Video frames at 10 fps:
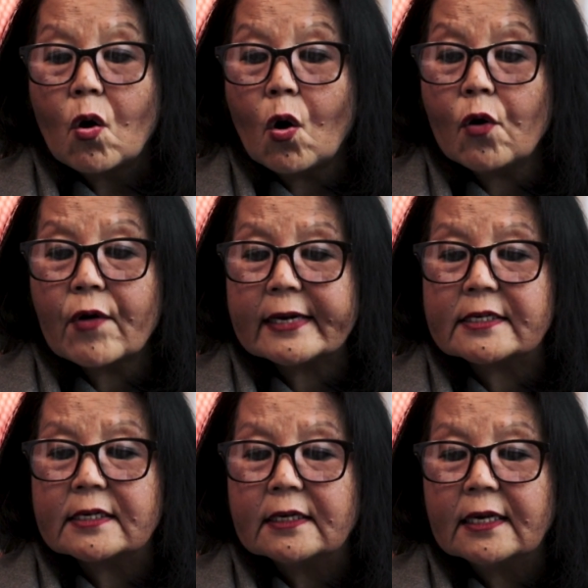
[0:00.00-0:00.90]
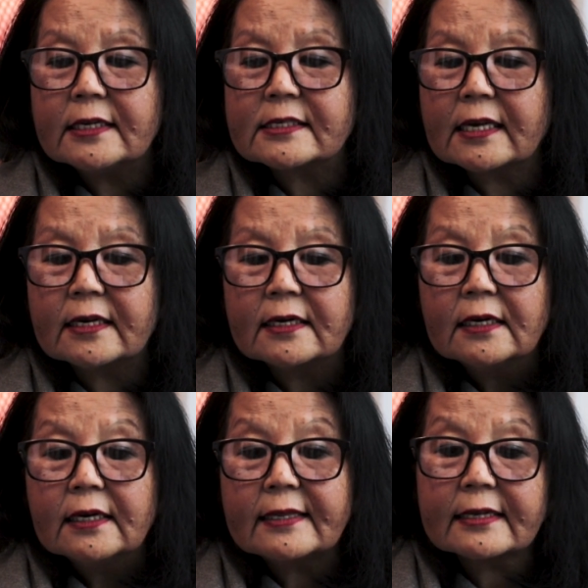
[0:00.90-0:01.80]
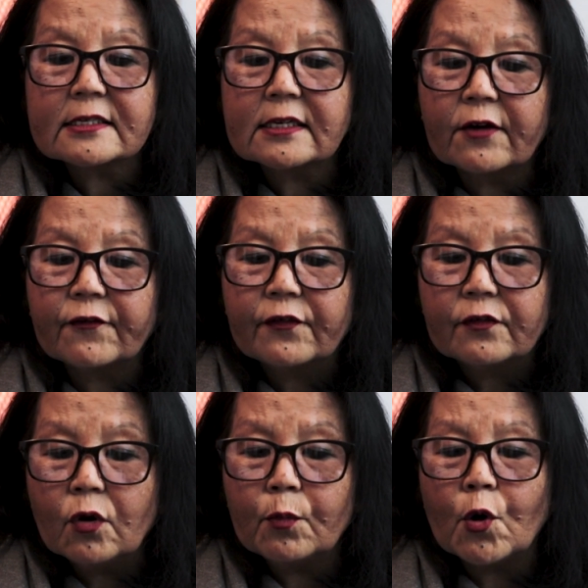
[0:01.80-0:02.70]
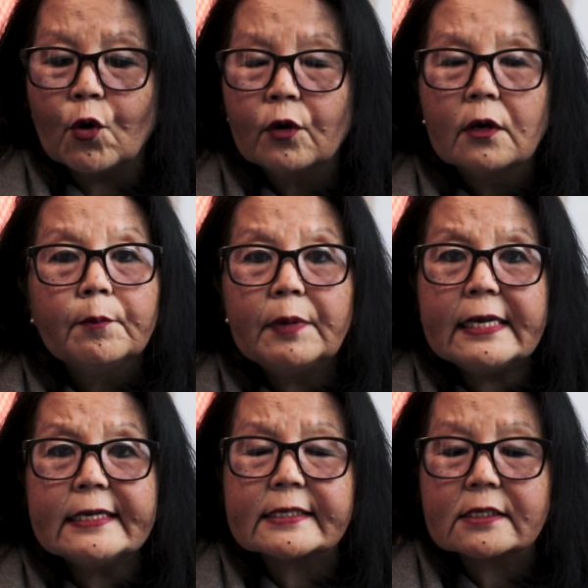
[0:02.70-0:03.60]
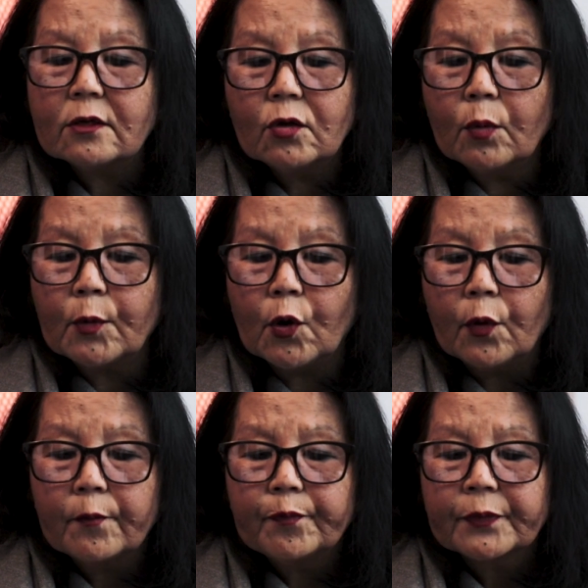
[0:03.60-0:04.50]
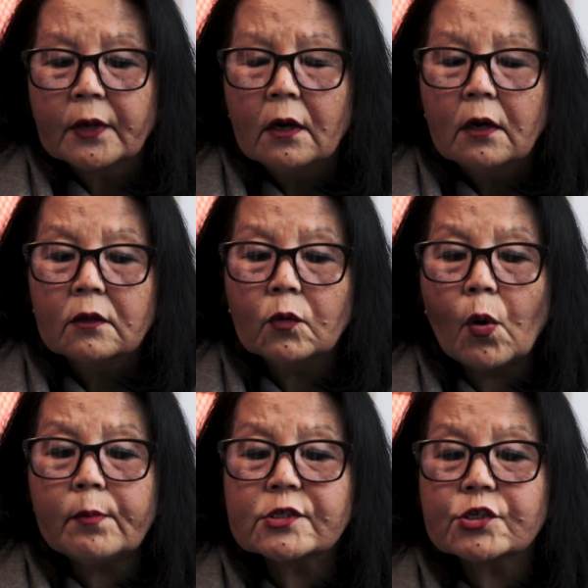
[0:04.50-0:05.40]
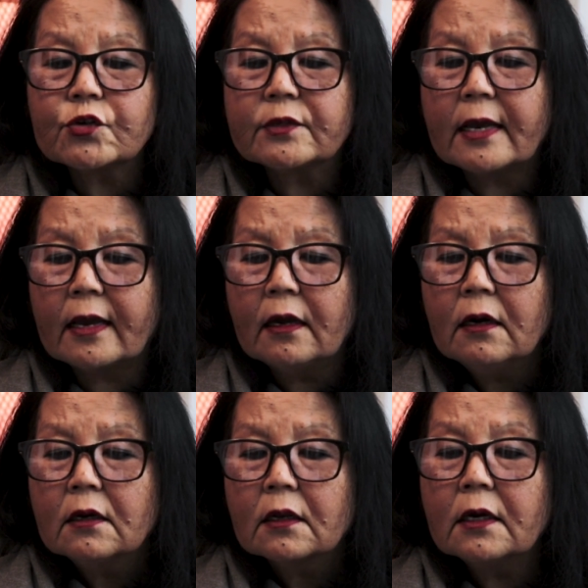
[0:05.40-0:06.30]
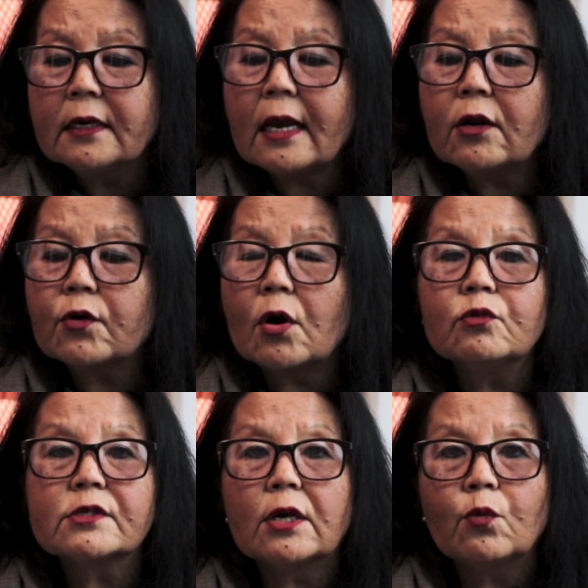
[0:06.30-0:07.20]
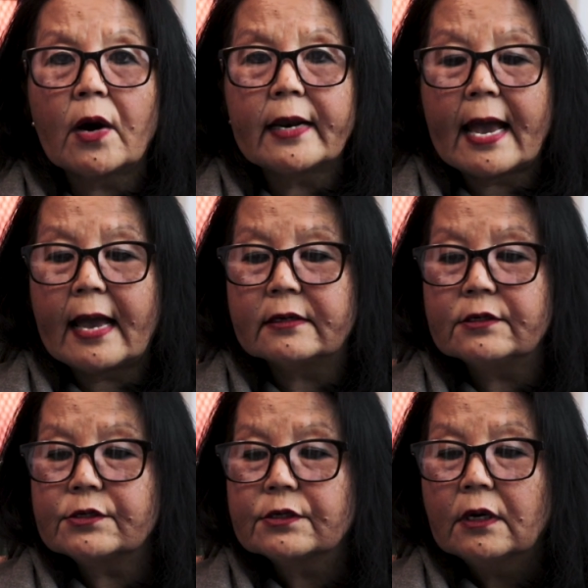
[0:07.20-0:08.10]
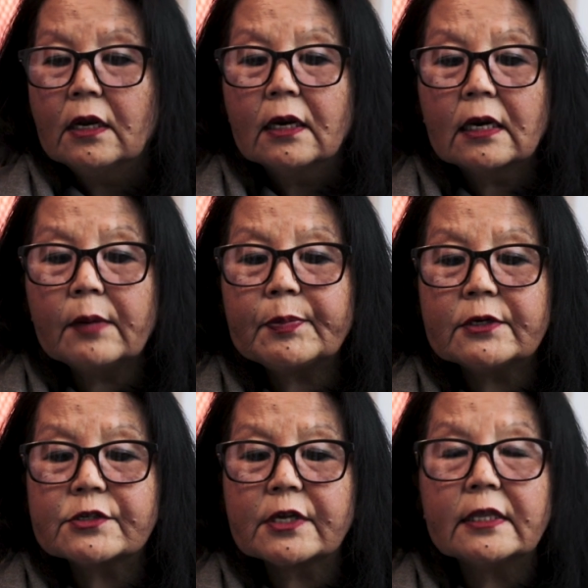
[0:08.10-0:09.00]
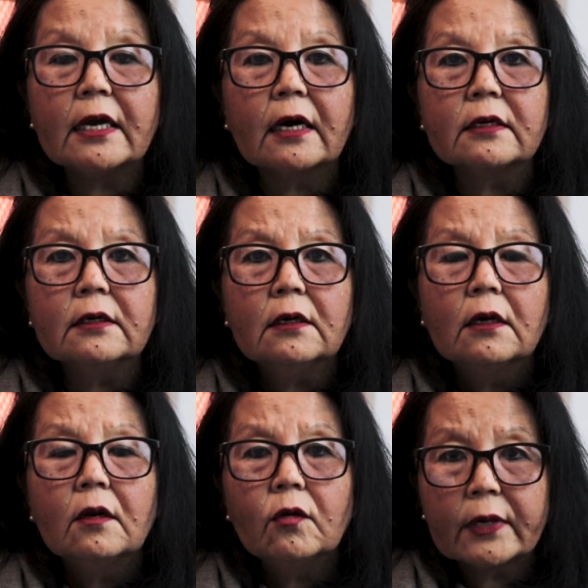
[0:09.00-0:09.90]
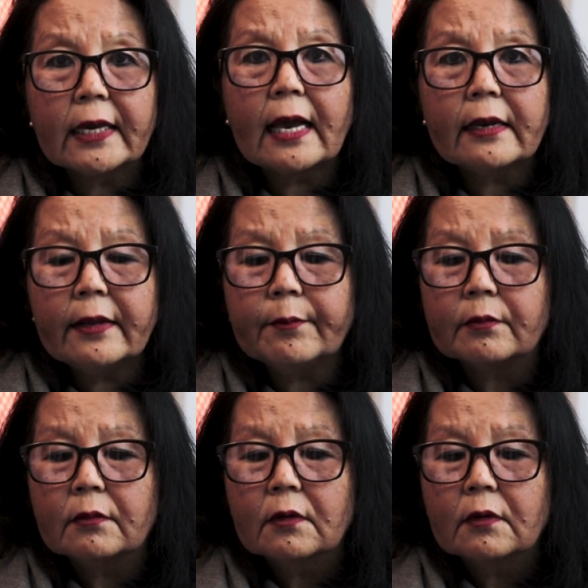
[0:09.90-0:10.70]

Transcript: "All right," he said. "That's enough. No more. Please, no more." The woman stood there, a yellow rose in one hand, clippers in the other, looking at him.